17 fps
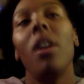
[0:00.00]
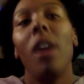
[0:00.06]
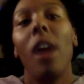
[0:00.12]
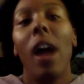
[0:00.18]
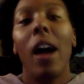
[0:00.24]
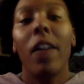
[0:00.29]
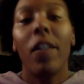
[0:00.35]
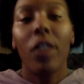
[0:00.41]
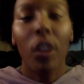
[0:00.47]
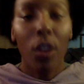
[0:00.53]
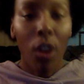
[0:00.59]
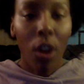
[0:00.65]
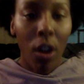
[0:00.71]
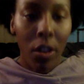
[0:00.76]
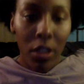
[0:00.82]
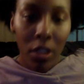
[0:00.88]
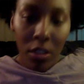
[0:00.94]
after
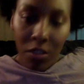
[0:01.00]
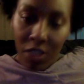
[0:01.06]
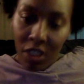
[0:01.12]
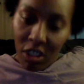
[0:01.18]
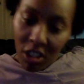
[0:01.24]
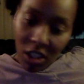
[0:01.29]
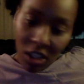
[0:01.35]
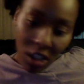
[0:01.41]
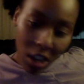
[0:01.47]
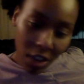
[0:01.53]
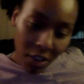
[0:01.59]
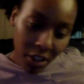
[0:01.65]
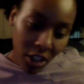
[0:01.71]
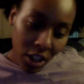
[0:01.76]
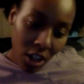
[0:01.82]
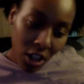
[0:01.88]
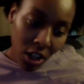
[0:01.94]
all of this stuff
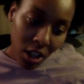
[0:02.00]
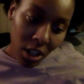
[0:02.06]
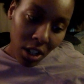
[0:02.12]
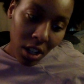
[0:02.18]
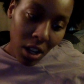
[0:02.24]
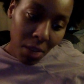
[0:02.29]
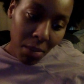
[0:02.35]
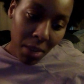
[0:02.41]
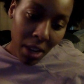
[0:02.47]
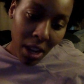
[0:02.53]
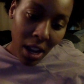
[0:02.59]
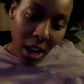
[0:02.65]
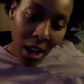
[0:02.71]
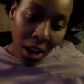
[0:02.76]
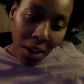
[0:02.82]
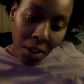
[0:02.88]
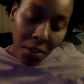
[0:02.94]
started coming
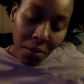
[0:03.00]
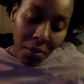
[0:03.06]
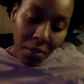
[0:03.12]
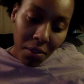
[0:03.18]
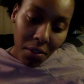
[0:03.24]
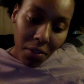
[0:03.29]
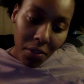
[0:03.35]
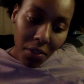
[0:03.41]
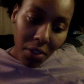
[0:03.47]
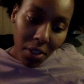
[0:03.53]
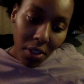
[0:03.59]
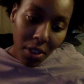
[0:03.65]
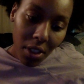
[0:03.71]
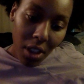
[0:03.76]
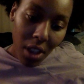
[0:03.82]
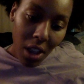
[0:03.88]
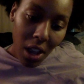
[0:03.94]
out,
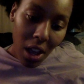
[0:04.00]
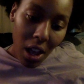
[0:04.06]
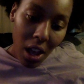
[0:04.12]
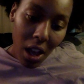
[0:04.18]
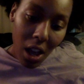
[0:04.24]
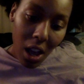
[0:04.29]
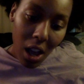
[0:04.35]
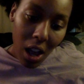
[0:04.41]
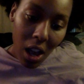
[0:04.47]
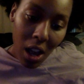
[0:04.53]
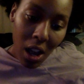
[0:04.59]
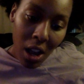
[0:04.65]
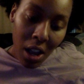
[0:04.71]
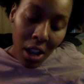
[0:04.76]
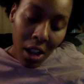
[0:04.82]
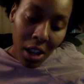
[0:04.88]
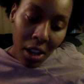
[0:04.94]

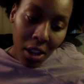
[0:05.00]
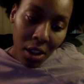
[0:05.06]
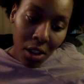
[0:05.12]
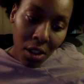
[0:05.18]
I,